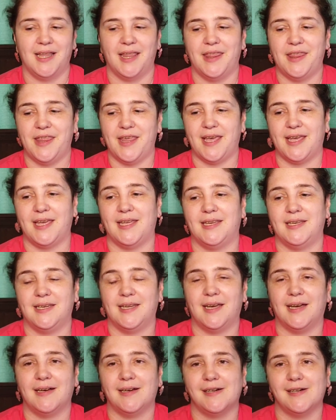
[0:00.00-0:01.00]
then
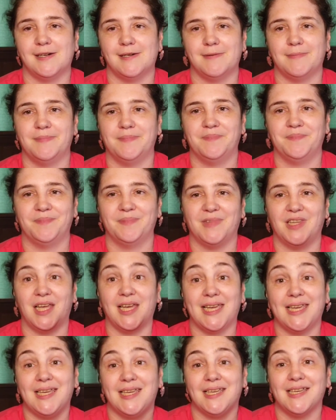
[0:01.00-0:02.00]

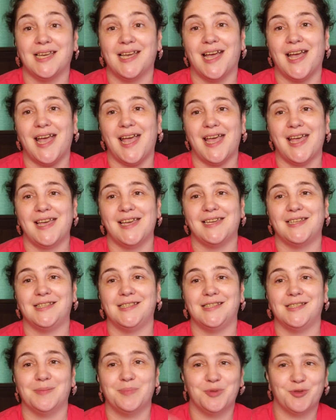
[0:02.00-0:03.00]
like and
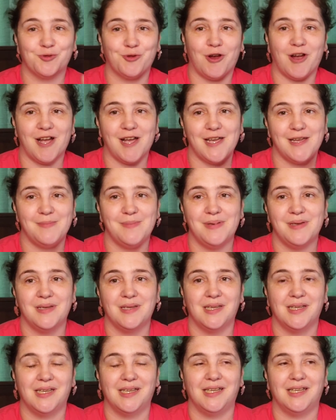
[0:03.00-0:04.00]
subscribe,
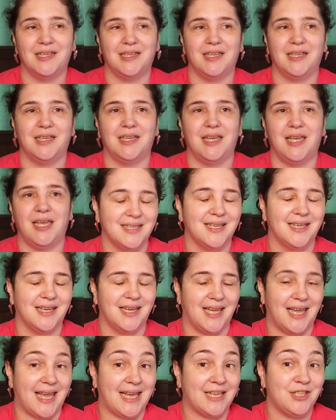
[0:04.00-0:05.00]

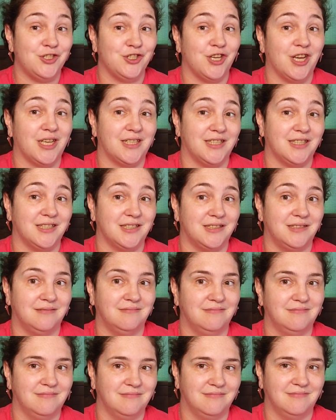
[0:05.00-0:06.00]
and you gotta
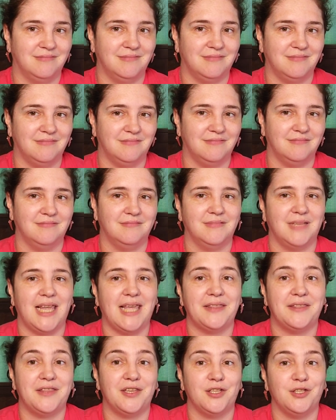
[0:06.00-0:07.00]

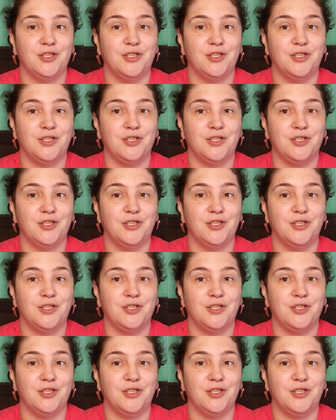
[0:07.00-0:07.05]
hit the